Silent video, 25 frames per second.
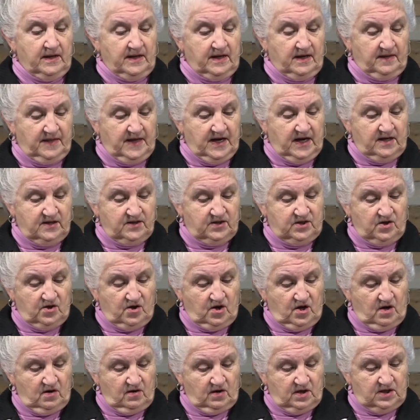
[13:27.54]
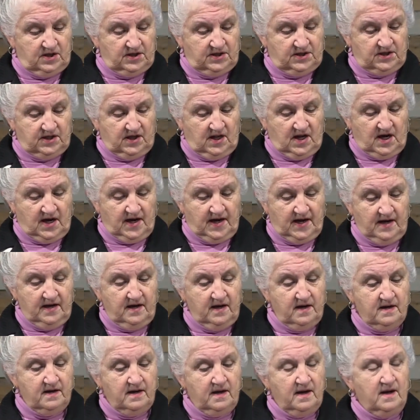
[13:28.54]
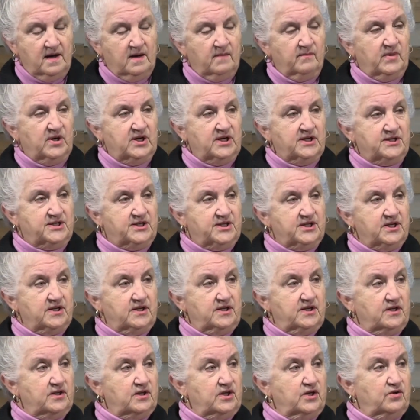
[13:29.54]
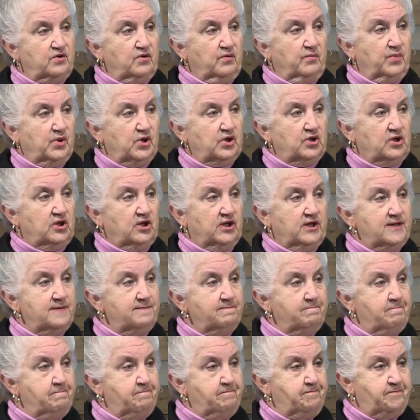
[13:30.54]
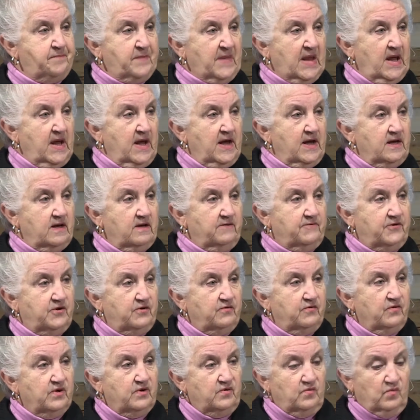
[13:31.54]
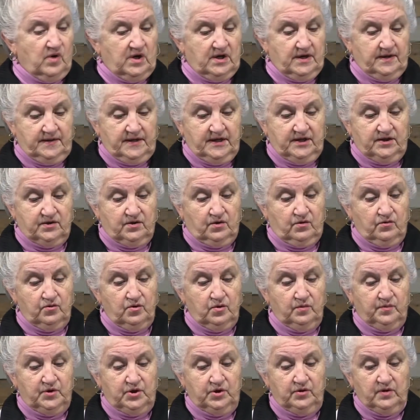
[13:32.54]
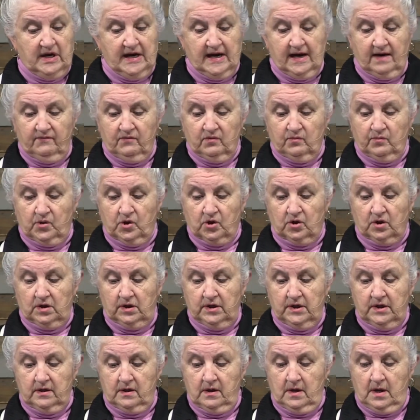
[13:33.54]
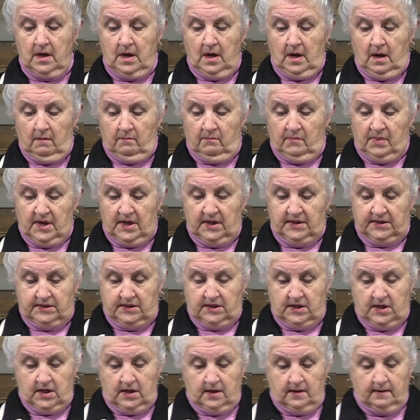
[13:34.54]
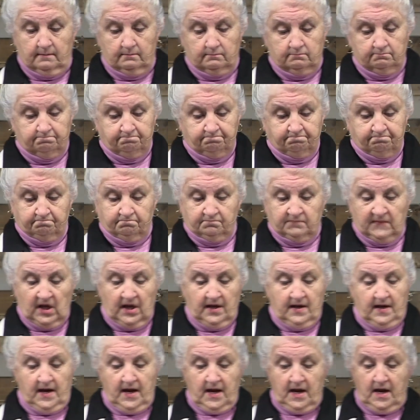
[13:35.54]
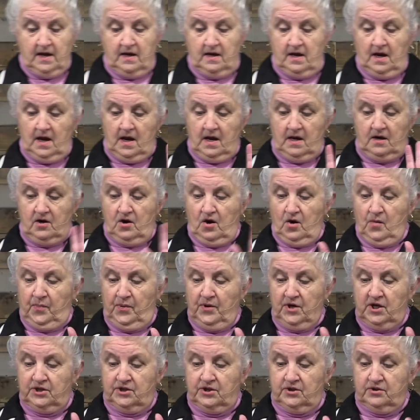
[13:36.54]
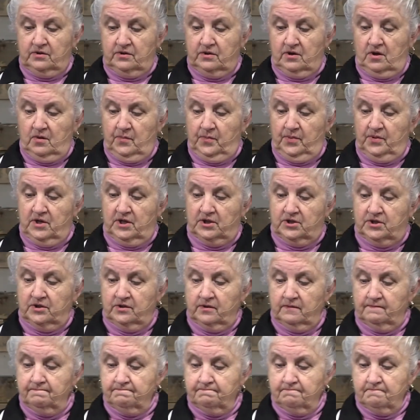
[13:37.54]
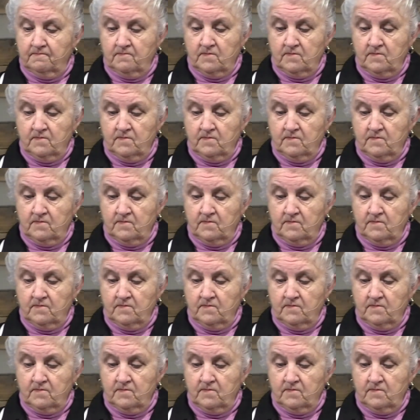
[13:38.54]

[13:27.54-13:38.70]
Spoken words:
Now, that is not on a slide, but it's in the little booklet. And if you were in one of these groups, you'd have a booklet. But, hey, no pressure. No pressure.